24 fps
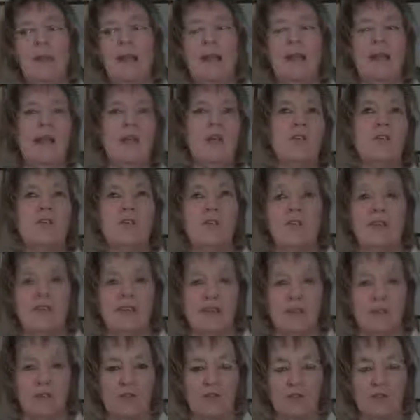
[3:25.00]
and here's the
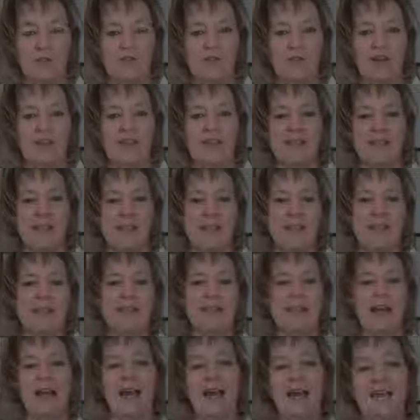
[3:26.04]
thing, they're trying to say, is
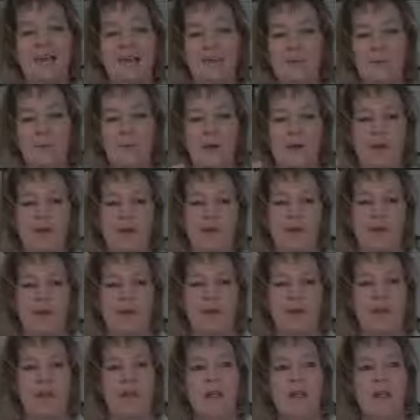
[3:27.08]
the isolate better
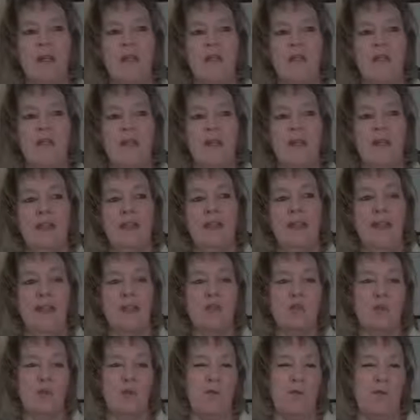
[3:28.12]
than the
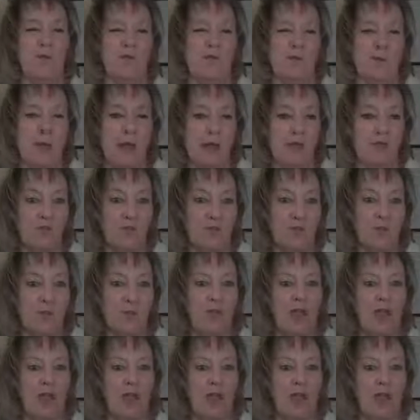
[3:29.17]
actual full spectrum?